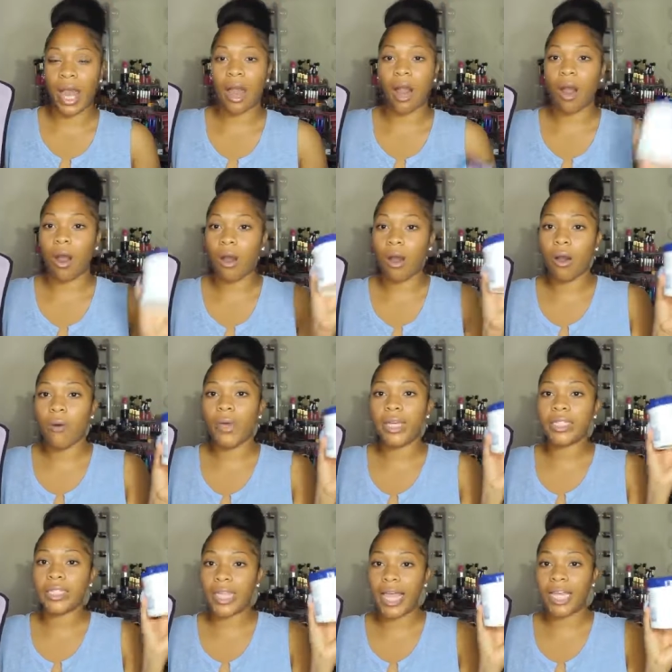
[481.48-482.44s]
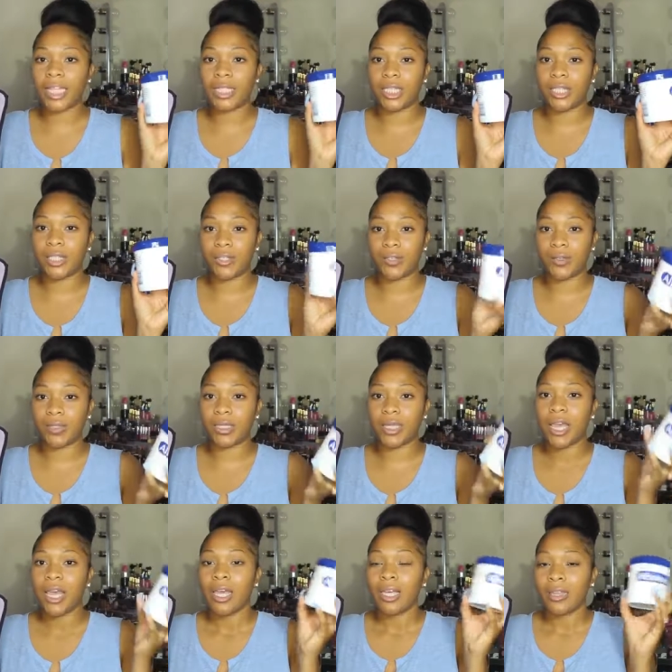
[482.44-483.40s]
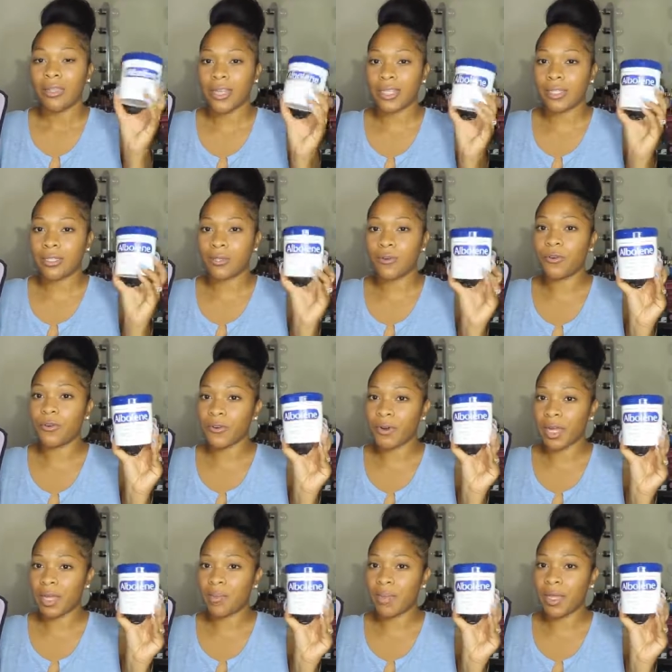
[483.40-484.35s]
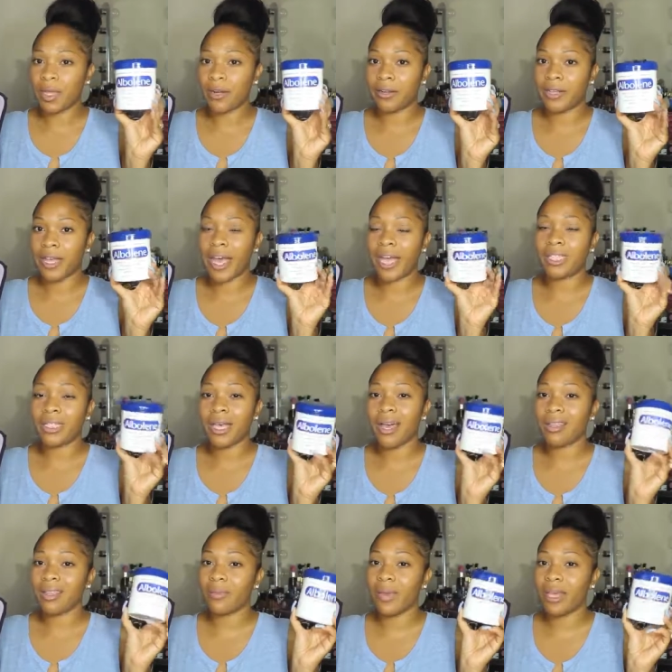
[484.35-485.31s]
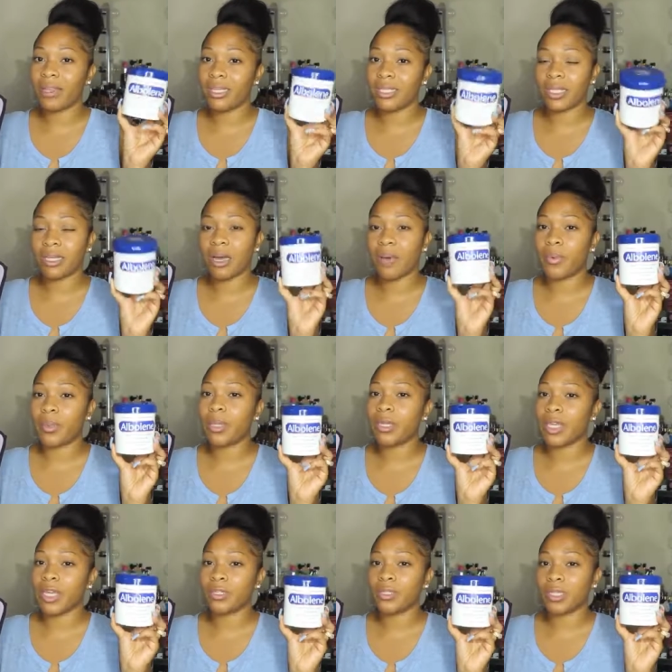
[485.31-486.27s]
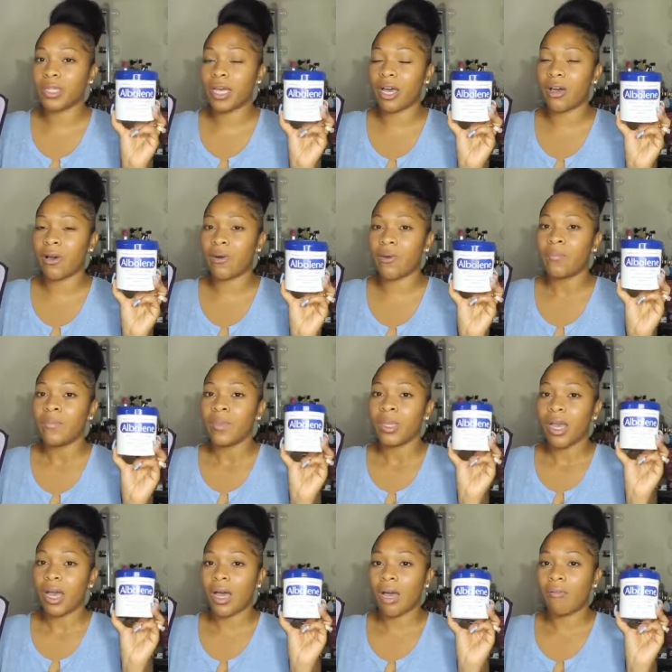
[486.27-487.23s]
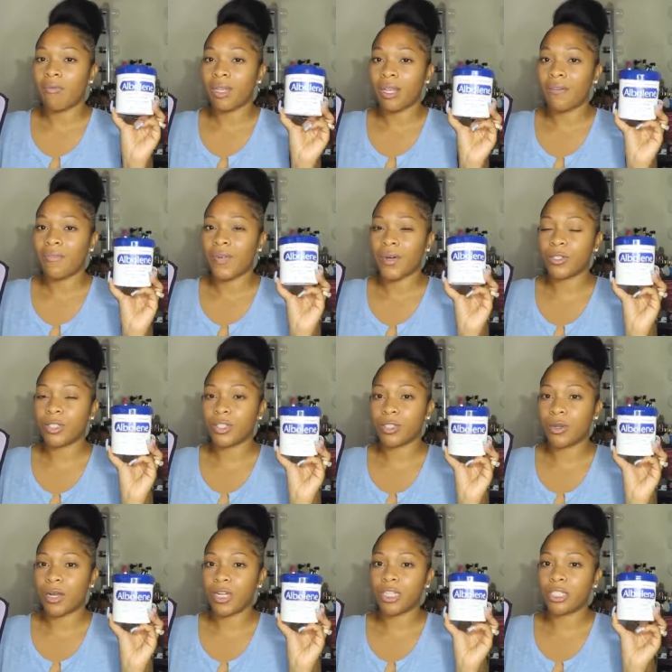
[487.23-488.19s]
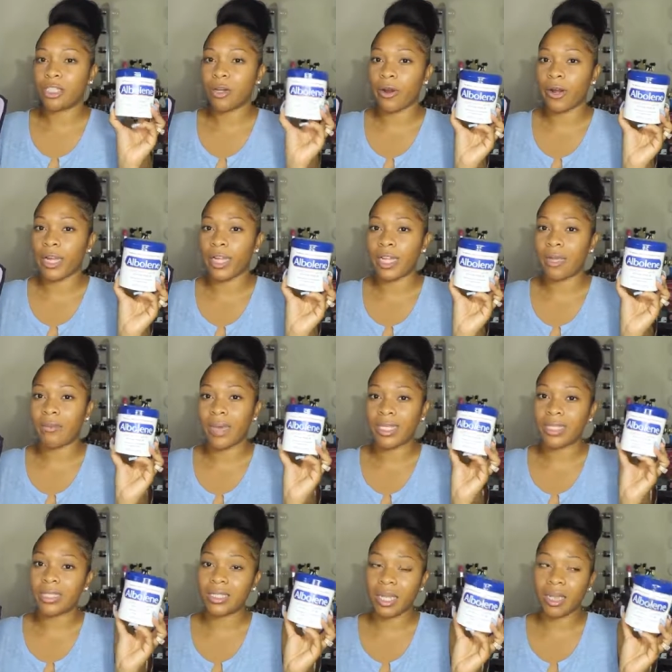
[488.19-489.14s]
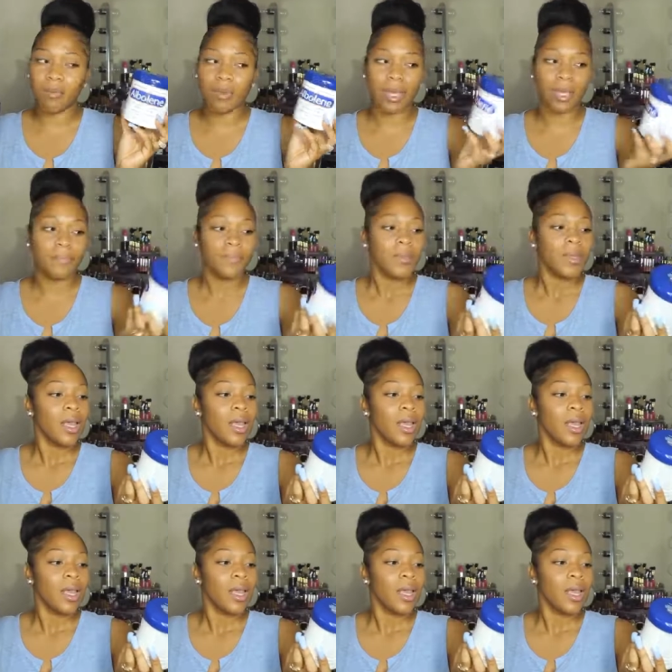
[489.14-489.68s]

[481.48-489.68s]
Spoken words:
I always like to use this little cream here. Now, I talked about this a couple of years ago when I first started targeting my stomach.